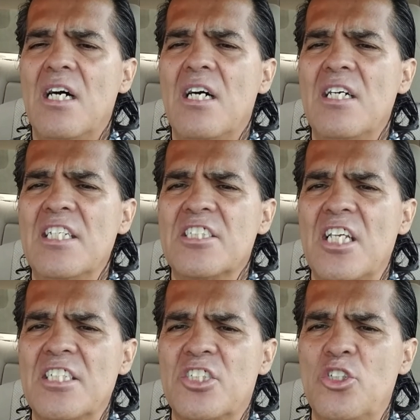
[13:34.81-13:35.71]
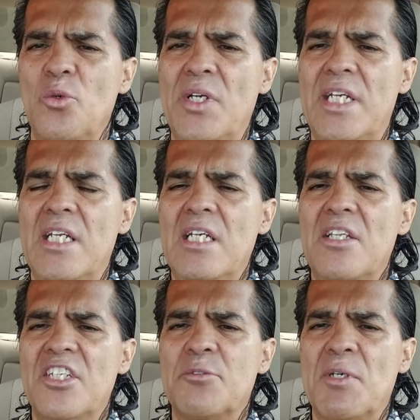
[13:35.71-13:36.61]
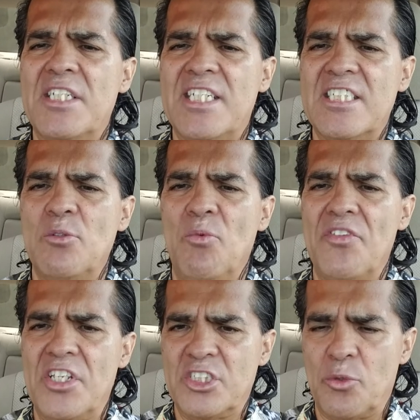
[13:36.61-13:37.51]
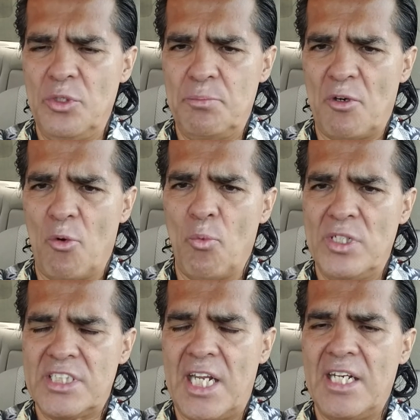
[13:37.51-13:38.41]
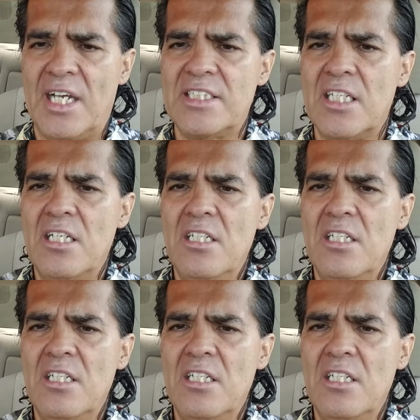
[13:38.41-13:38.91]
is doing this meditation with this group on Wednesday nights.